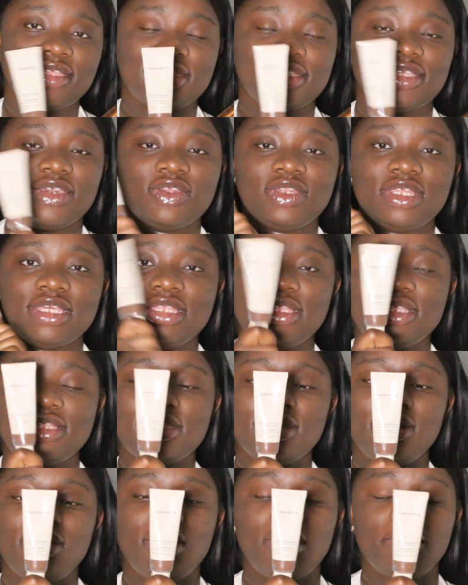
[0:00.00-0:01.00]
So this
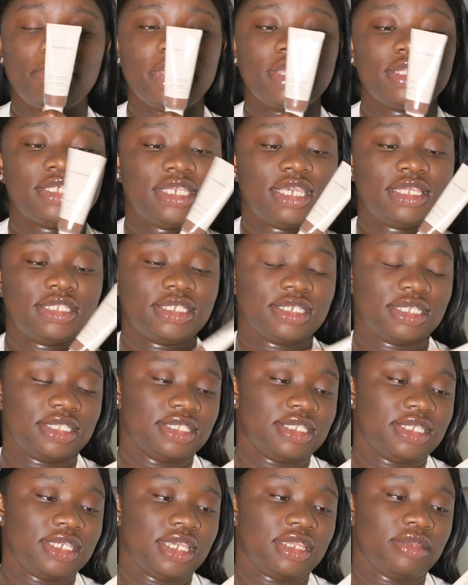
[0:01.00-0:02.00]
is the Laura Mercier
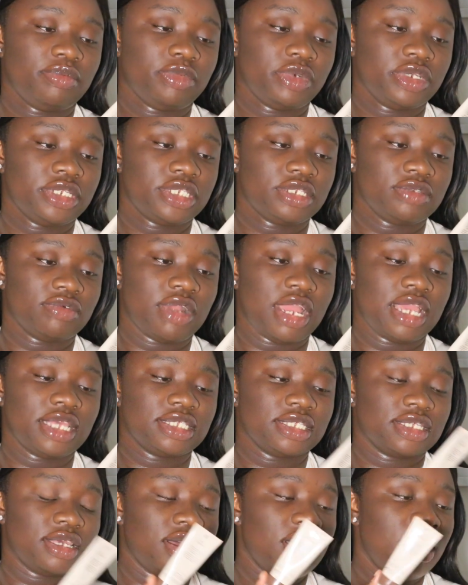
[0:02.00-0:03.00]
Tinted
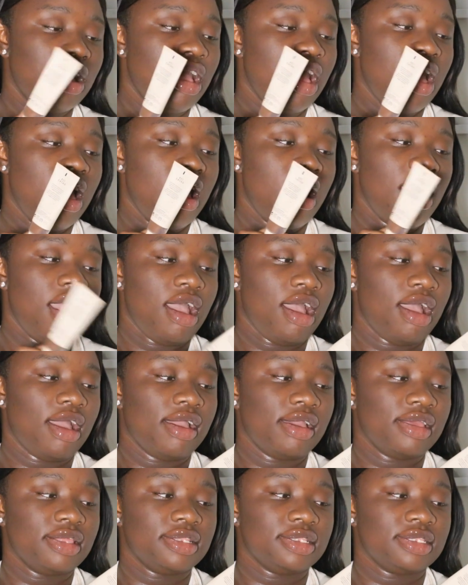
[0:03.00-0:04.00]
Moisturizer,
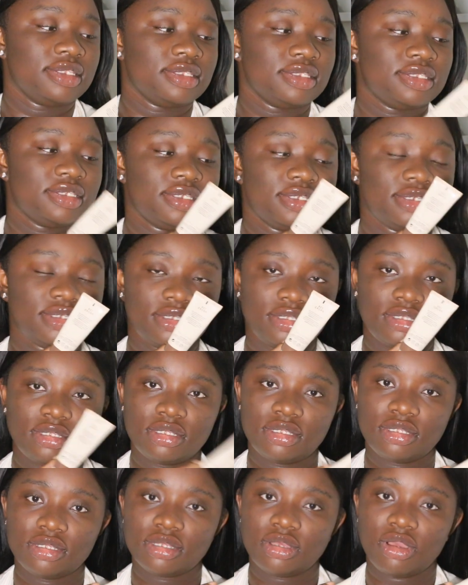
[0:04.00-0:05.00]
and
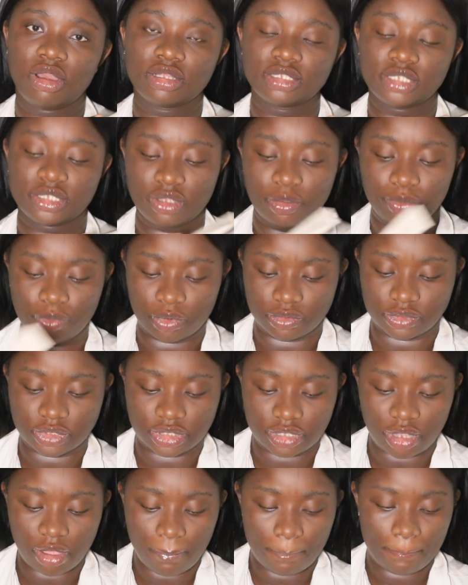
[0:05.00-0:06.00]
can't stop, won't
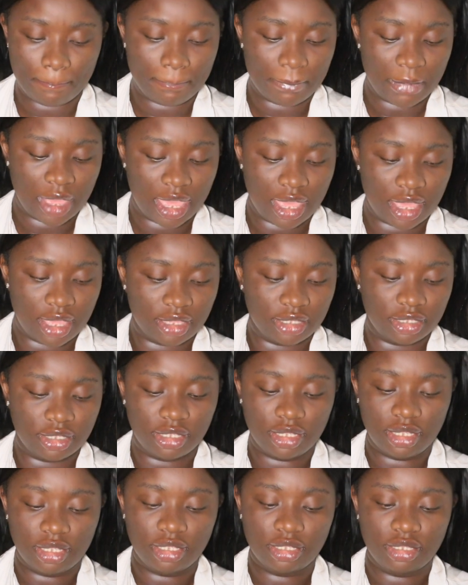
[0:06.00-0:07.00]
stop.
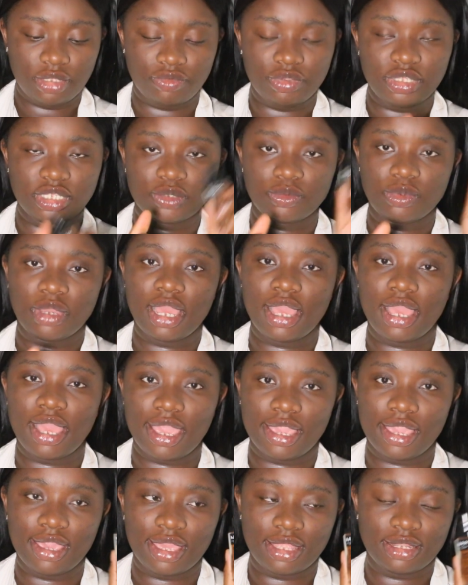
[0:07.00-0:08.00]
The reason why
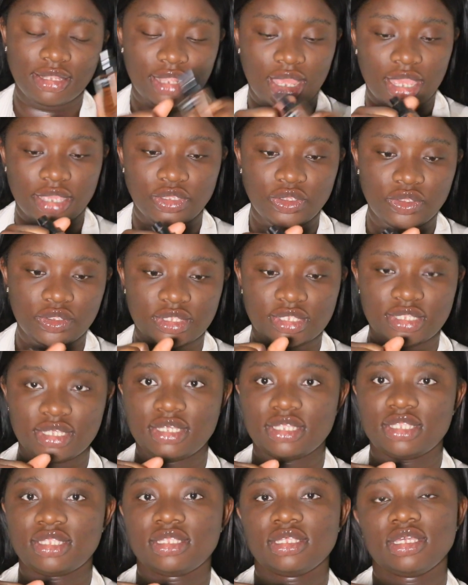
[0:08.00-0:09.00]
get I use
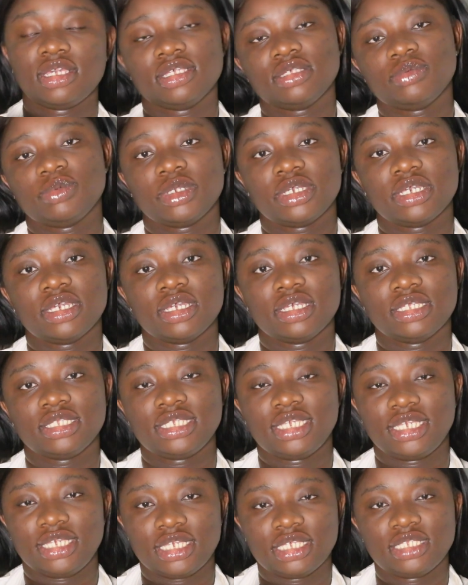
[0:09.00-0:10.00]
this is
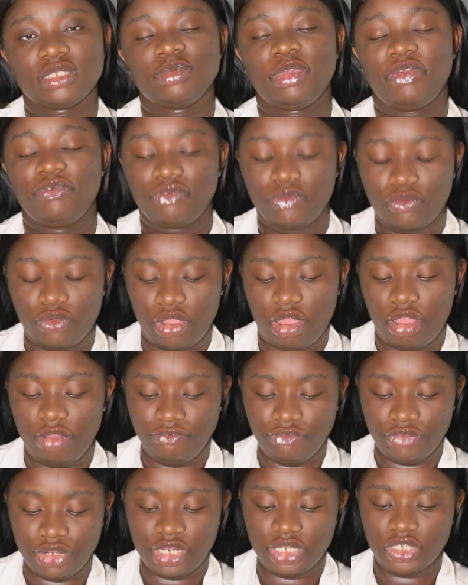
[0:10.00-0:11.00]
because it gives me full
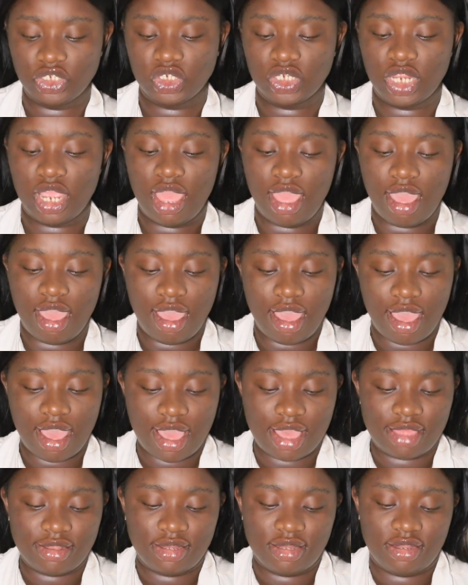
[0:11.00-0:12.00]
coverage,
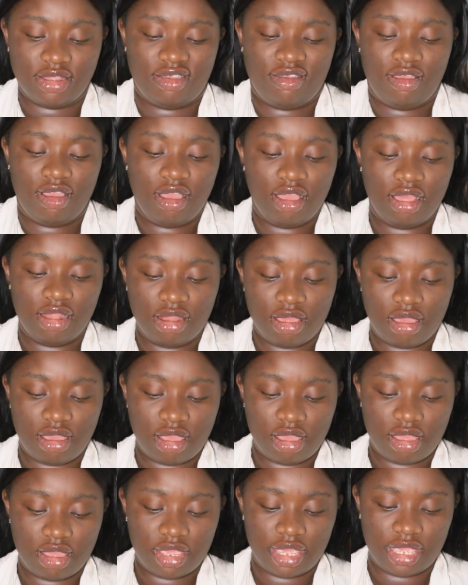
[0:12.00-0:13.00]
and the
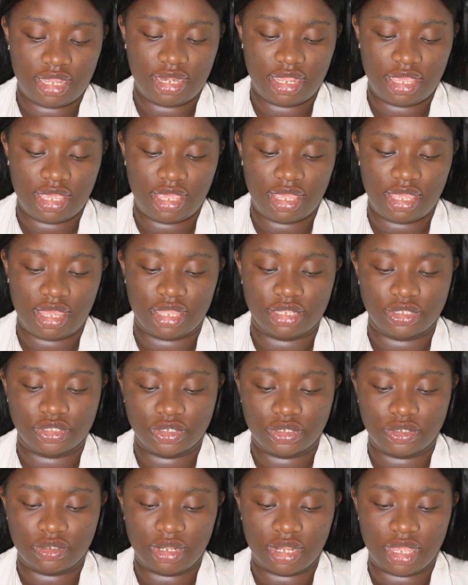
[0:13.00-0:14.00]
colour in it I
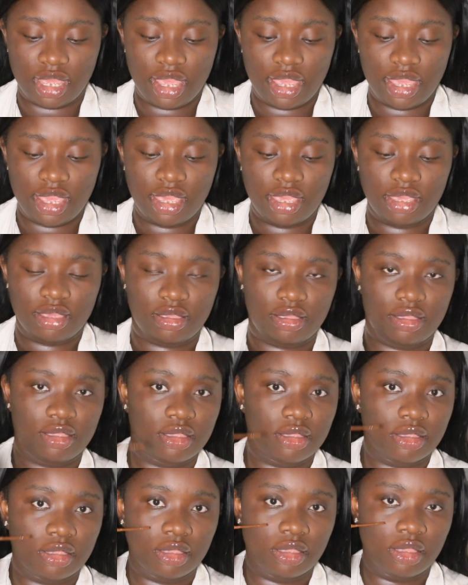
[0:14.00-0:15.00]
do like.
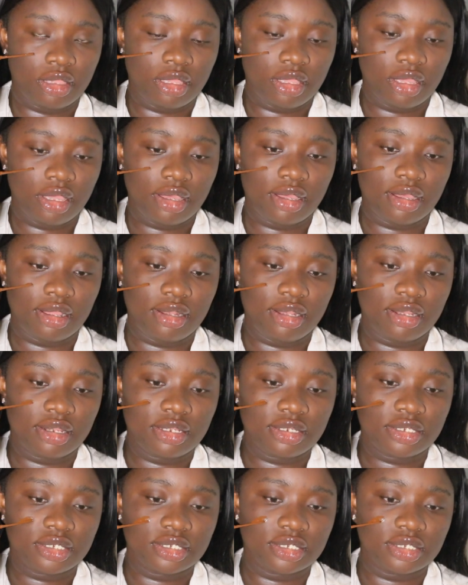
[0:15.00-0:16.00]
I
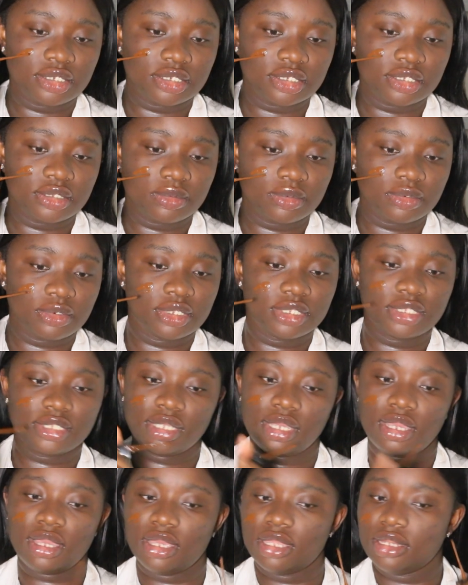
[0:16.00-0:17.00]
literally just put a
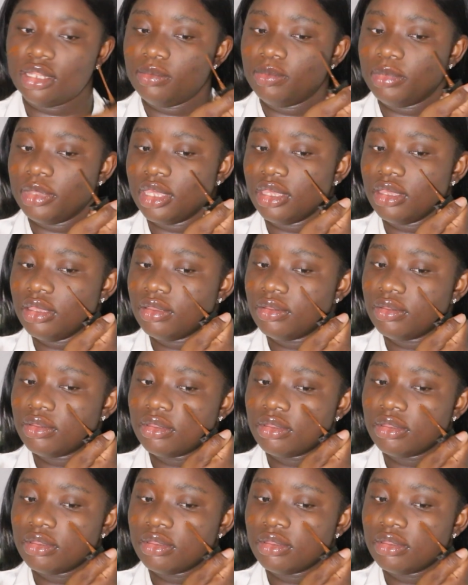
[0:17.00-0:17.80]
tiny bit.